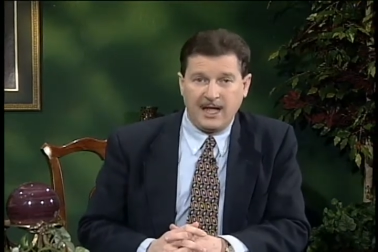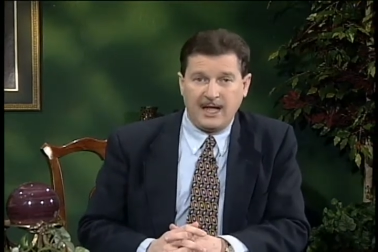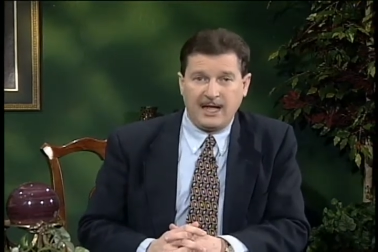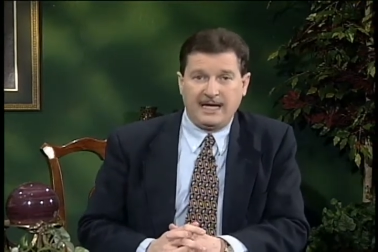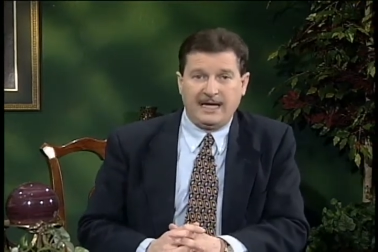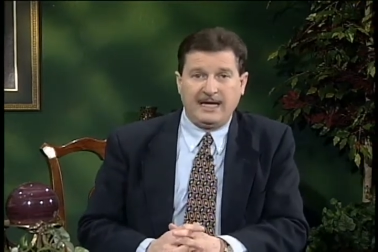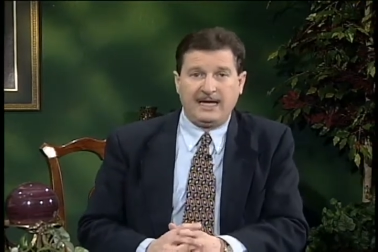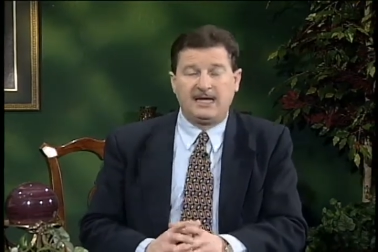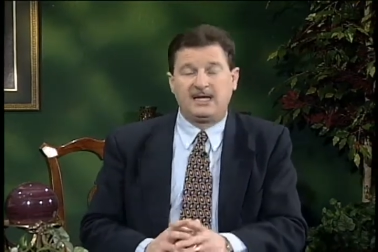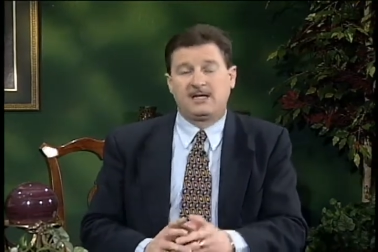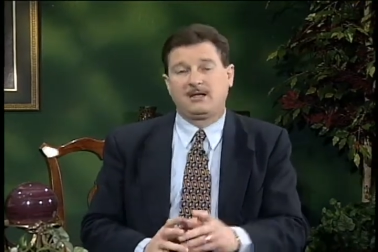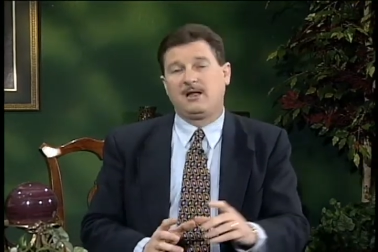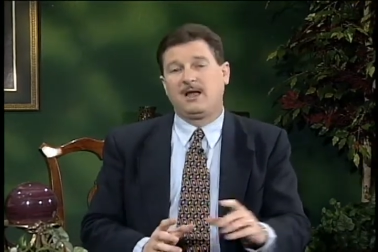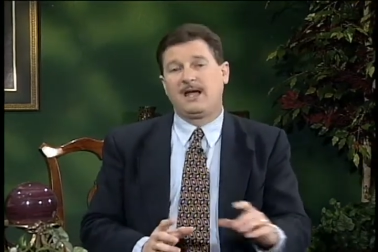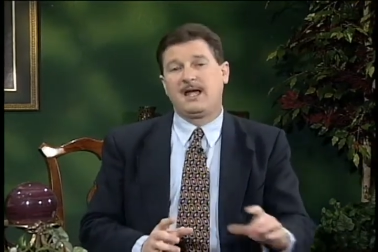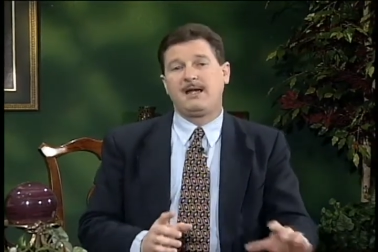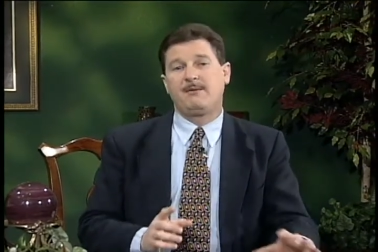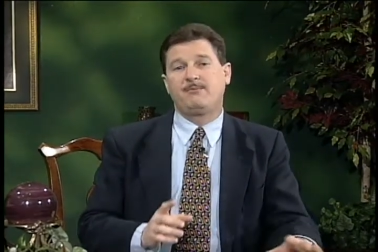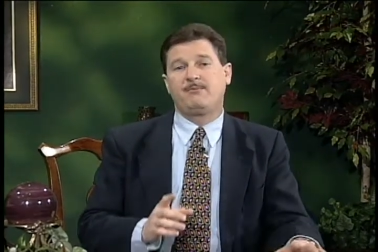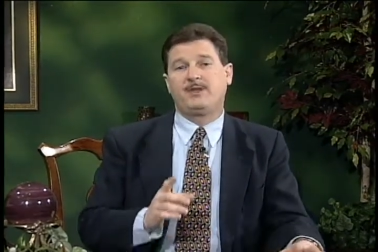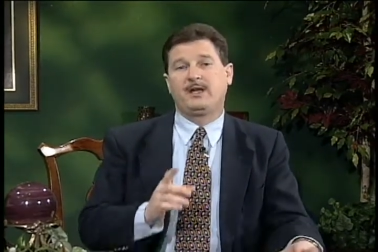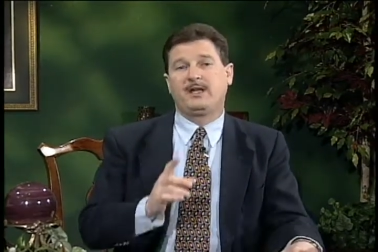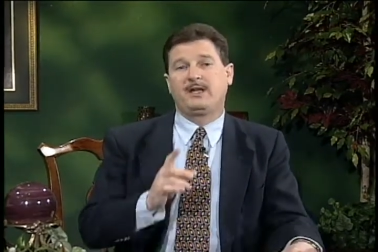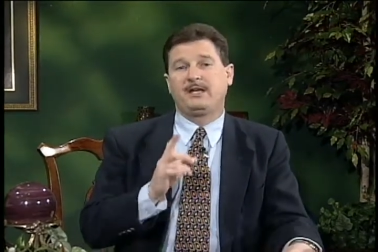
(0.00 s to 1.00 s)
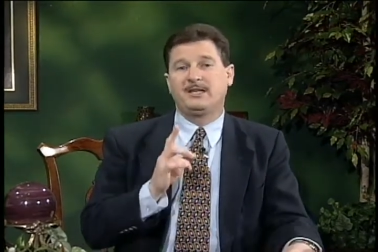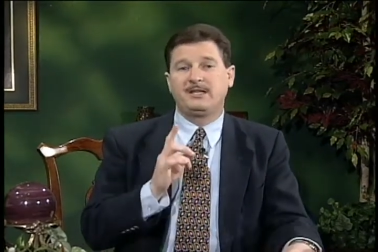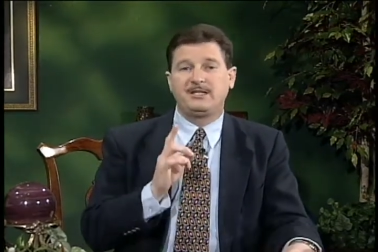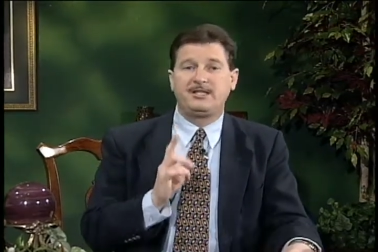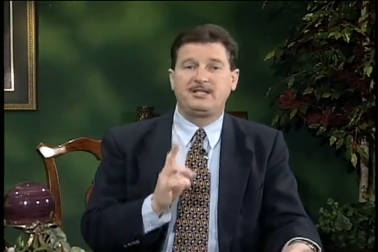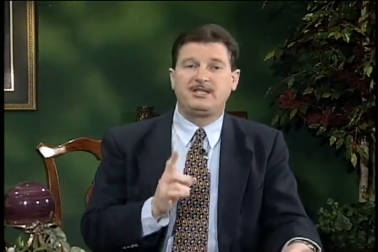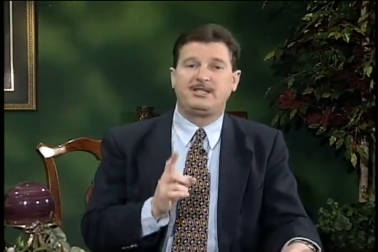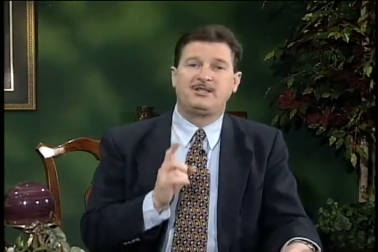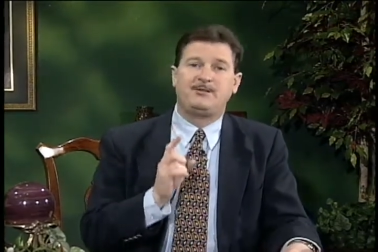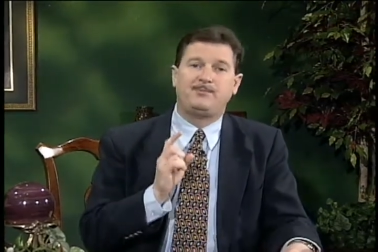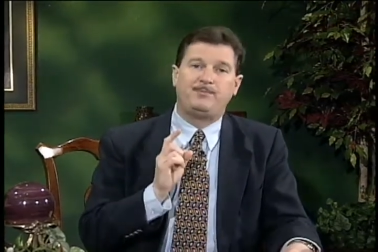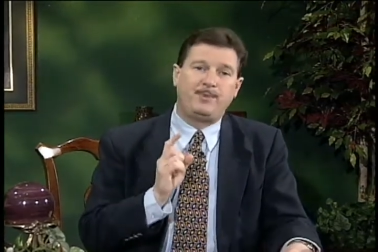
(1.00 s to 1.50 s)
he claimed that his
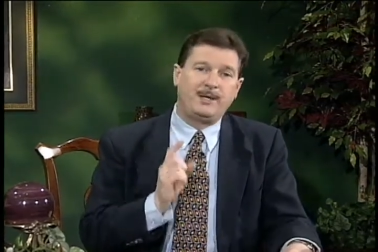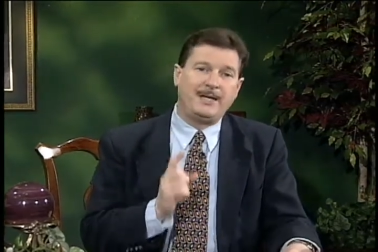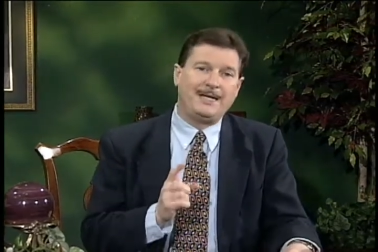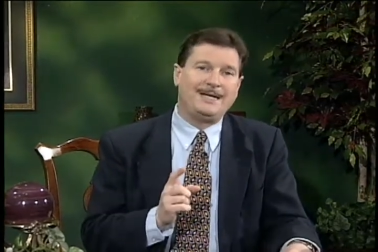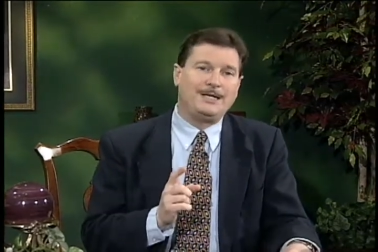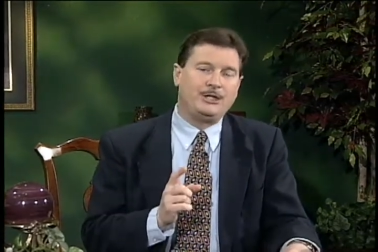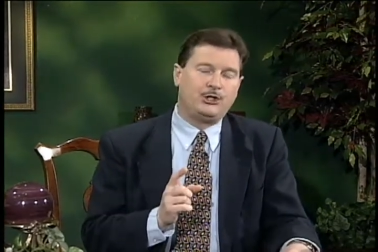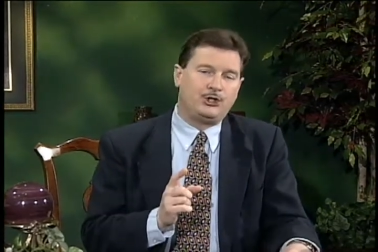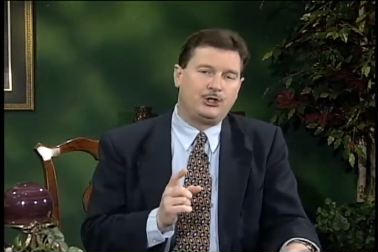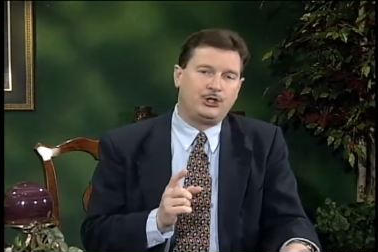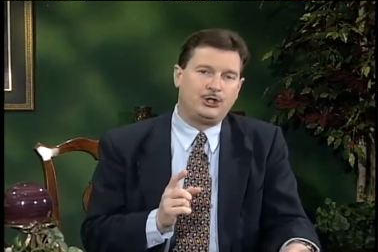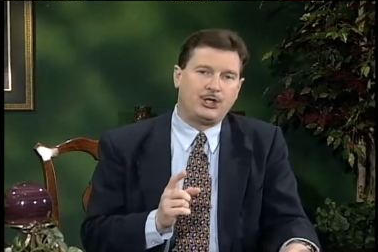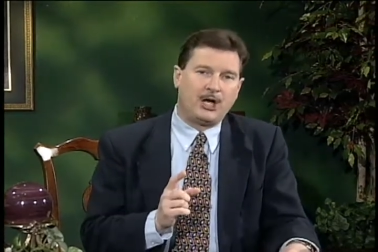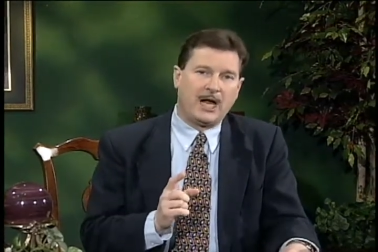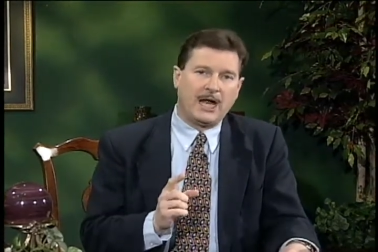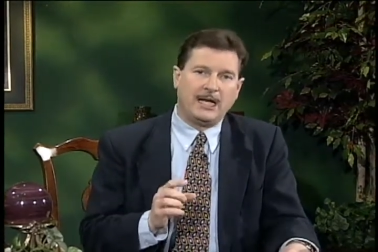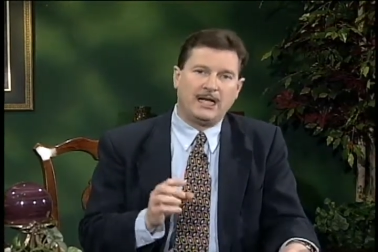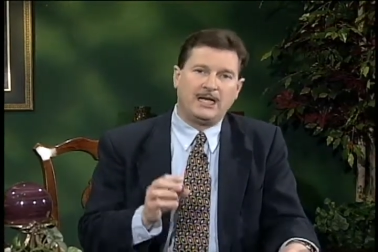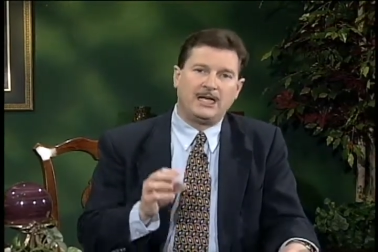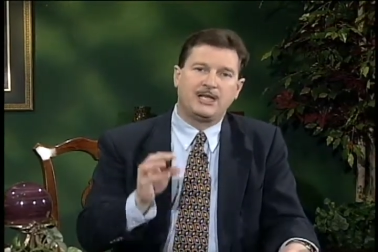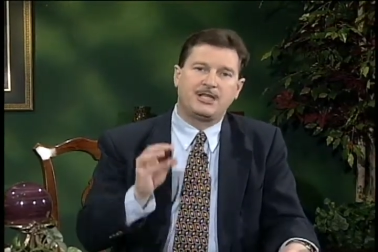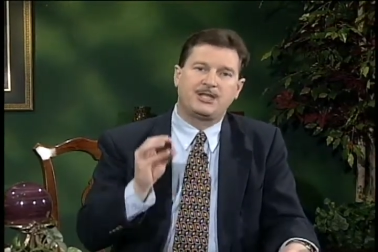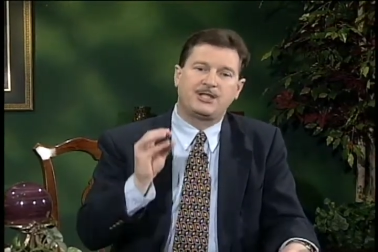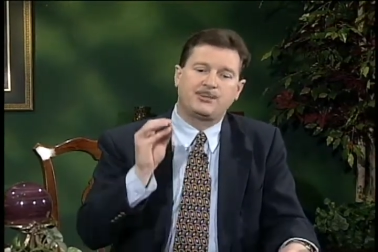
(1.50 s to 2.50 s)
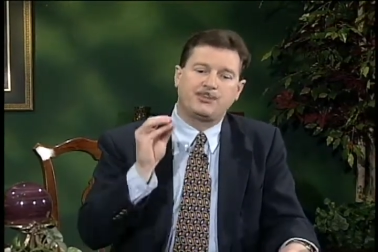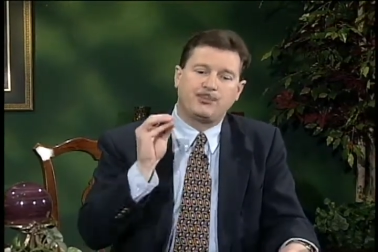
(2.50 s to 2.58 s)
speech and his